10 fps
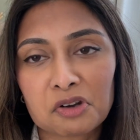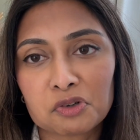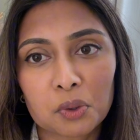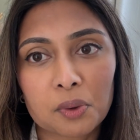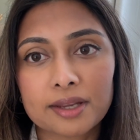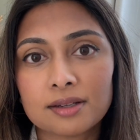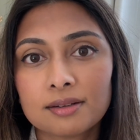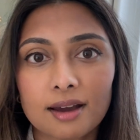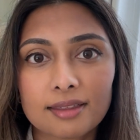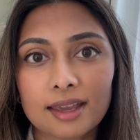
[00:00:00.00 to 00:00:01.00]
£100,
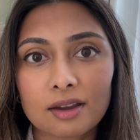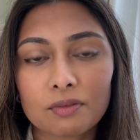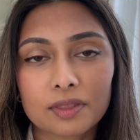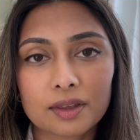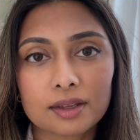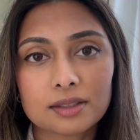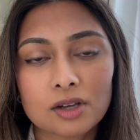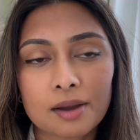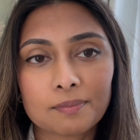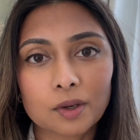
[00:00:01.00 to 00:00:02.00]
I think, for the
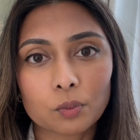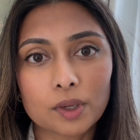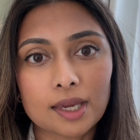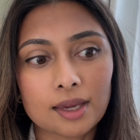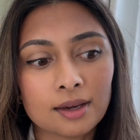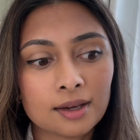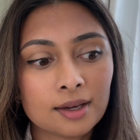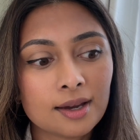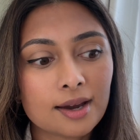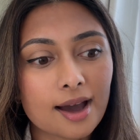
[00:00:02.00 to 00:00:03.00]
time that we
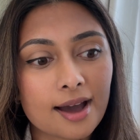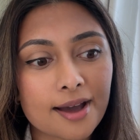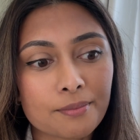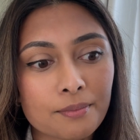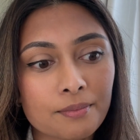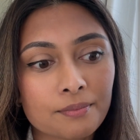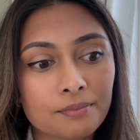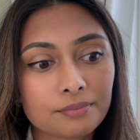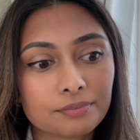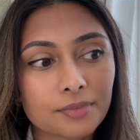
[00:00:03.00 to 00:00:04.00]

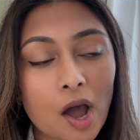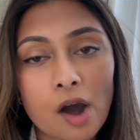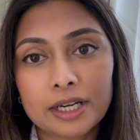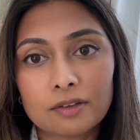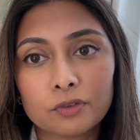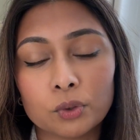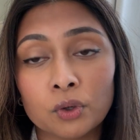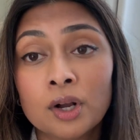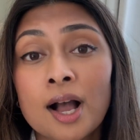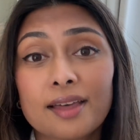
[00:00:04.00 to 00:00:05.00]
hired it for.